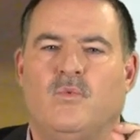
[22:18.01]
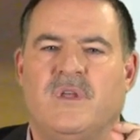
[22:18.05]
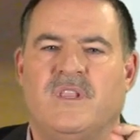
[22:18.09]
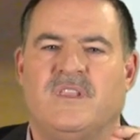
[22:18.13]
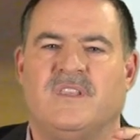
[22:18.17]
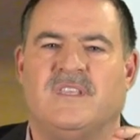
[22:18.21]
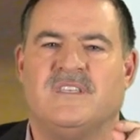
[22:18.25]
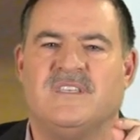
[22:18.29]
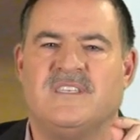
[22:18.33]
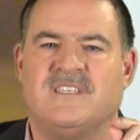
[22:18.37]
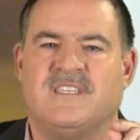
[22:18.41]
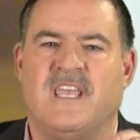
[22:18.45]

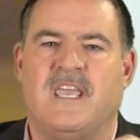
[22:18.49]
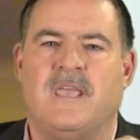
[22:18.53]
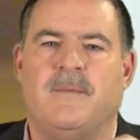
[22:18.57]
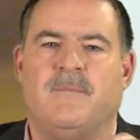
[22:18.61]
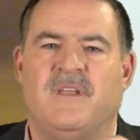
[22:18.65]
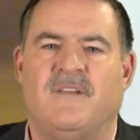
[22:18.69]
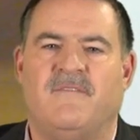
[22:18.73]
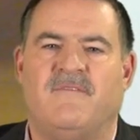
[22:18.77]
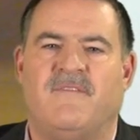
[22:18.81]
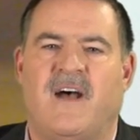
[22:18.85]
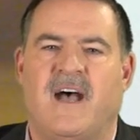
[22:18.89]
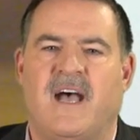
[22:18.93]
with the
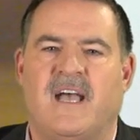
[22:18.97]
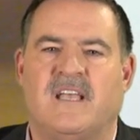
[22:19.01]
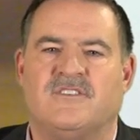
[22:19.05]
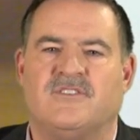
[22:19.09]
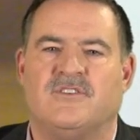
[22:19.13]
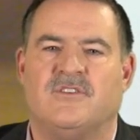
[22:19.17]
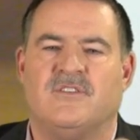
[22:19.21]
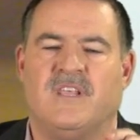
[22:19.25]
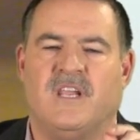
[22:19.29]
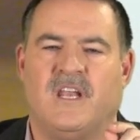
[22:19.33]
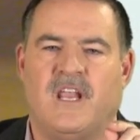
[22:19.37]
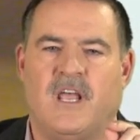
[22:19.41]
same
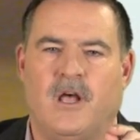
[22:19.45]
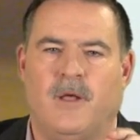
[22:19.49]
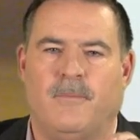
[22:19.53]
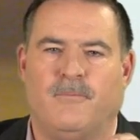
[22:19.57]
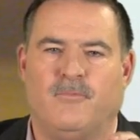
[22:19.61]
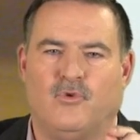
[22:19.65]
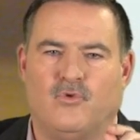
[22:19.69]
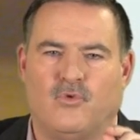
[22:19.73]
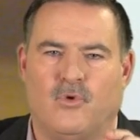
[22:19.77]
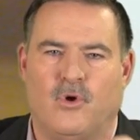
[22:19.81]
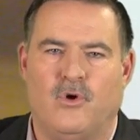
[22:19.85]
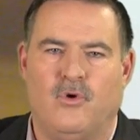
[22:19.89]
advisor that
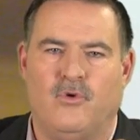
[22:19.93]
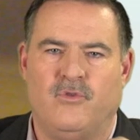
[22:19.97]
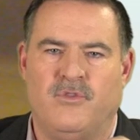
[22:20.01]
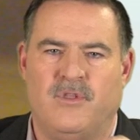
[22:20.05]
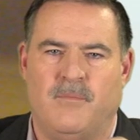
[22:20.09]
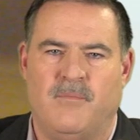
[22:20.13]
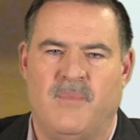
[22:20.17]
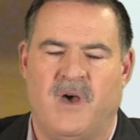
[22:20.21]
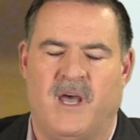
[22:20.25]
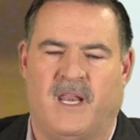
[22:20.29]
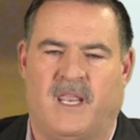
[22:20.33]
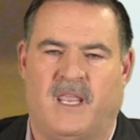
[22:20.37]
helped grow
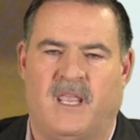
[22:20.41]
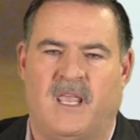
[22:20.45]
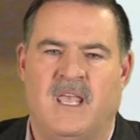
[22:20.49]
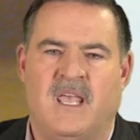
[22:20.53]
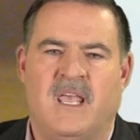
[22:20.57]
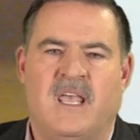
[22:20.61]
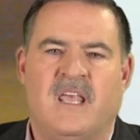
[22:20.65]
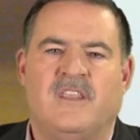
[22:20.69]
the money.